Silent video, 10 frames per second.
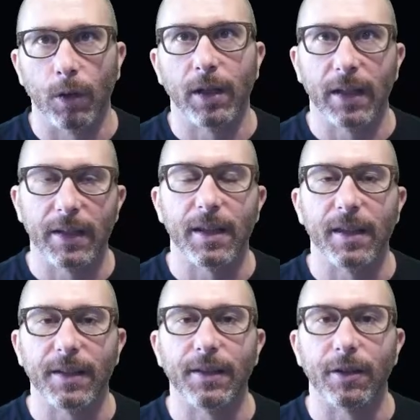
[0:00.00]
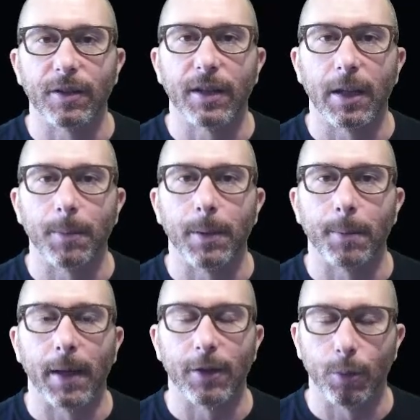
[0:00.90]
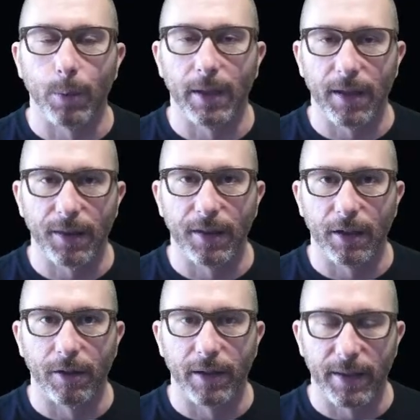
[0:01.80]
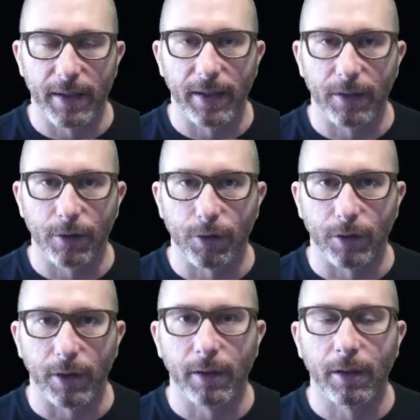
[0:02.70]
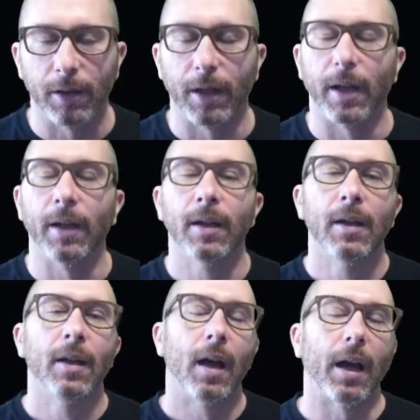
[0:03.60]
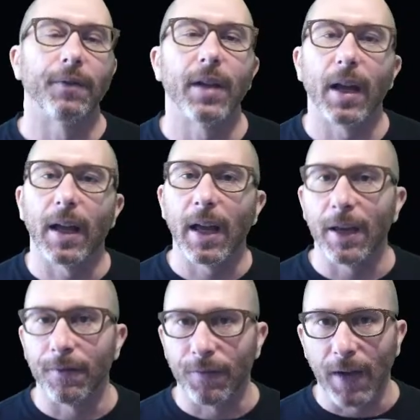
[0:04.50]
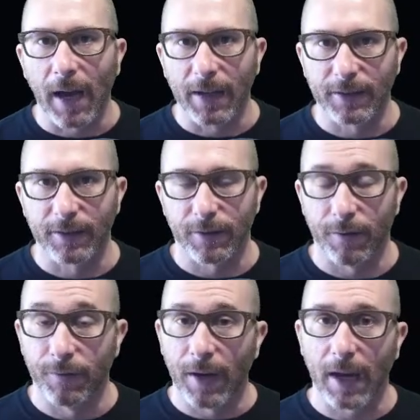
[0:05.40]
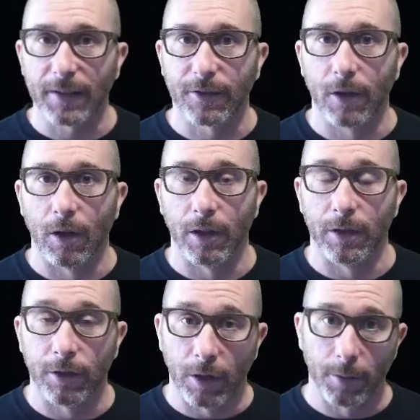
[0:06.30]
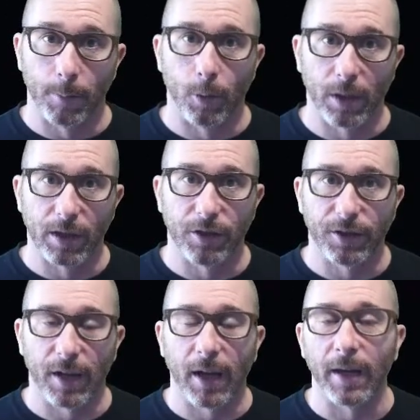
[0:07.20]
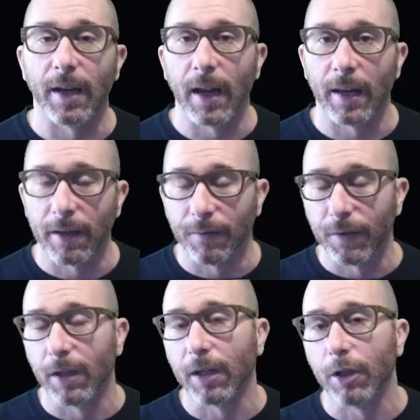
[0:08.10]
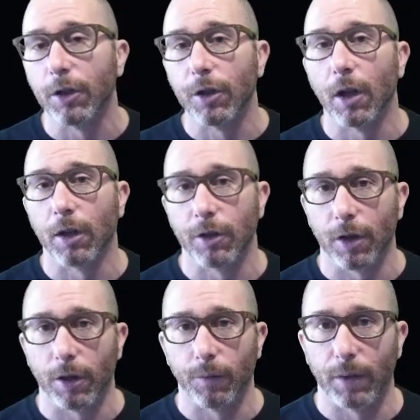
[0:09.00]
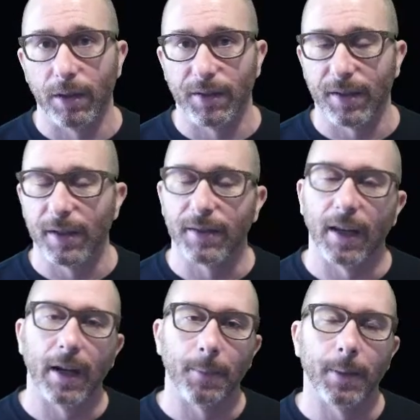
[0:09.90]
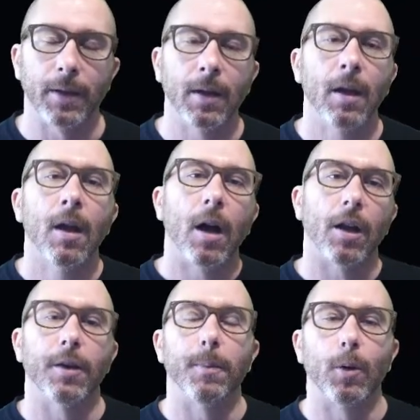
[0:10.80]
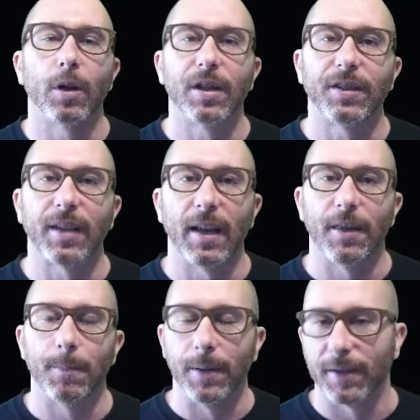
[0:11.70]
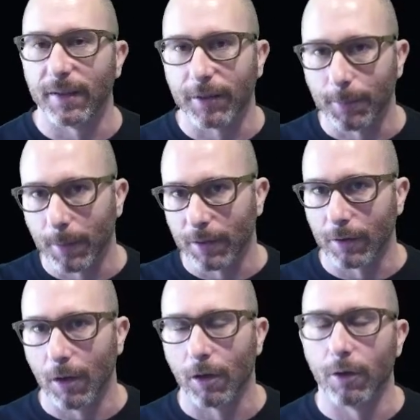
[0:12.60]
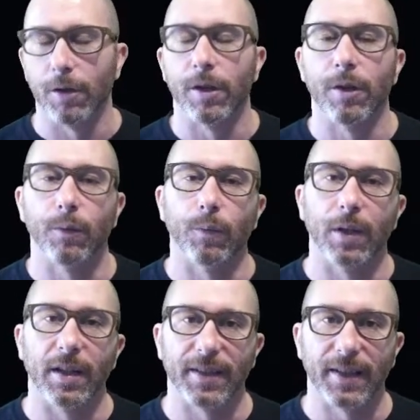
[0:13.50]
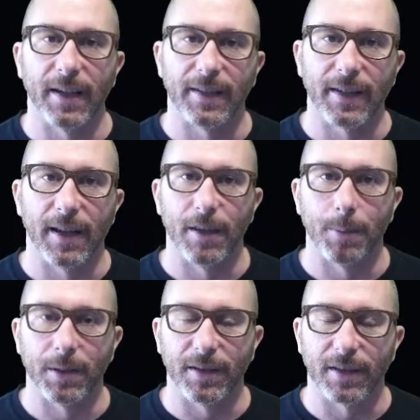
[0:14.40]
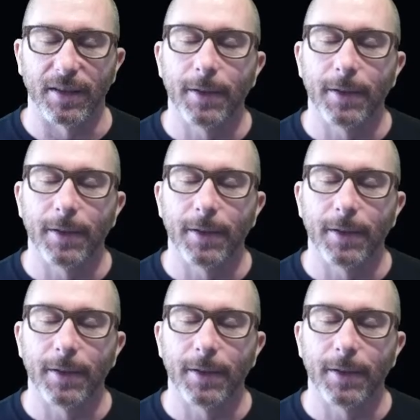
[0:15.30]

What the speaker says: into this year is going to be my 20th year in the industry. Okay. I've got a vast knowledge on the mortgage side and a very good knowledge on the real estate side. I've been on the mortgage side of the business much longer than the real estate side of the business.